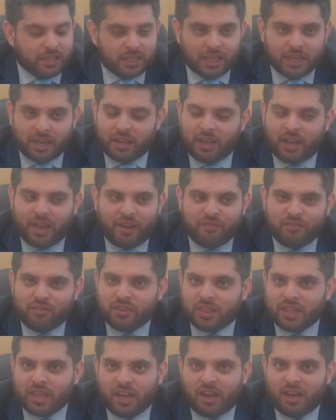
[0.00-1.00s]
Indeed,
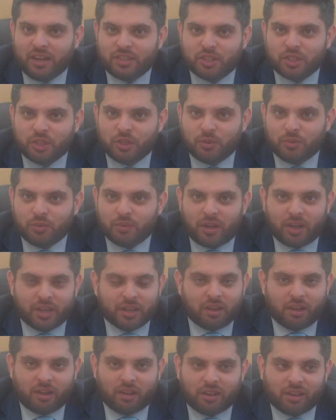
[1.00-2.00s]
everything I do, I
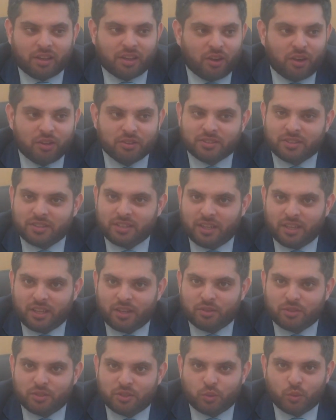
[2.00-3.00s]
constantly
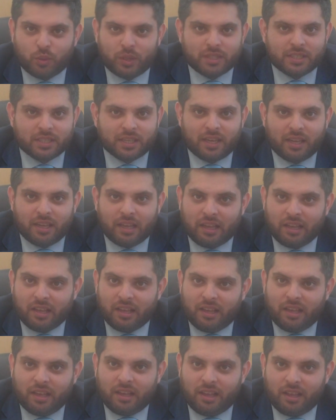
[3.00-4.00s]
use Twitter,
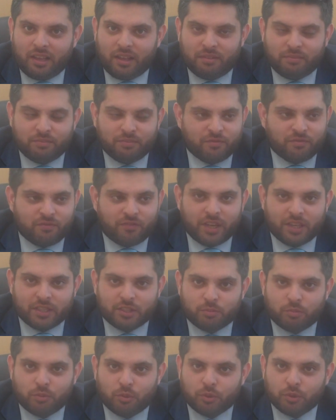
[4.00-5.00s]

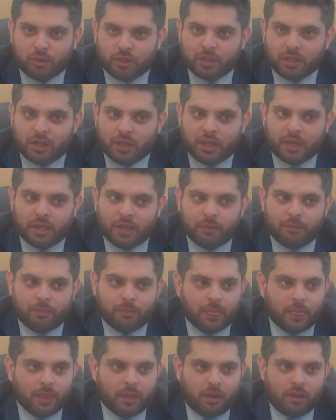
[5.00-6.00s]
Facebook,
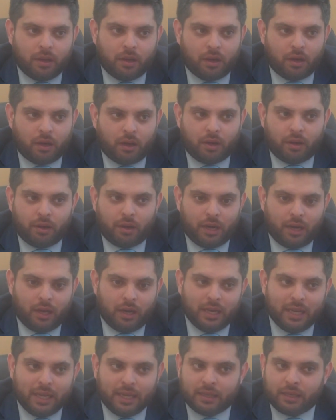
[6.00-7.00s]
and
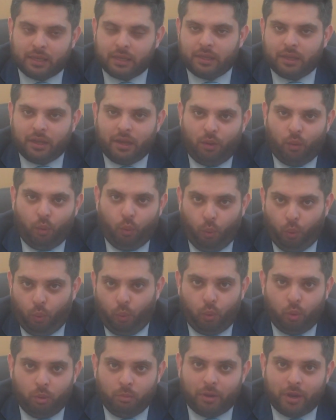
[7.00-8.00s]
I link
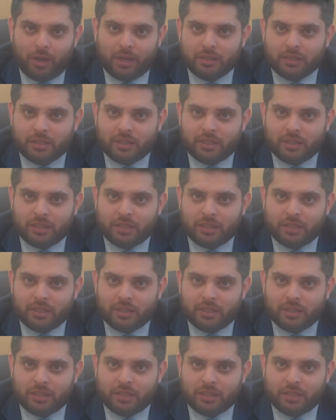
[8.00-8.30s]
all my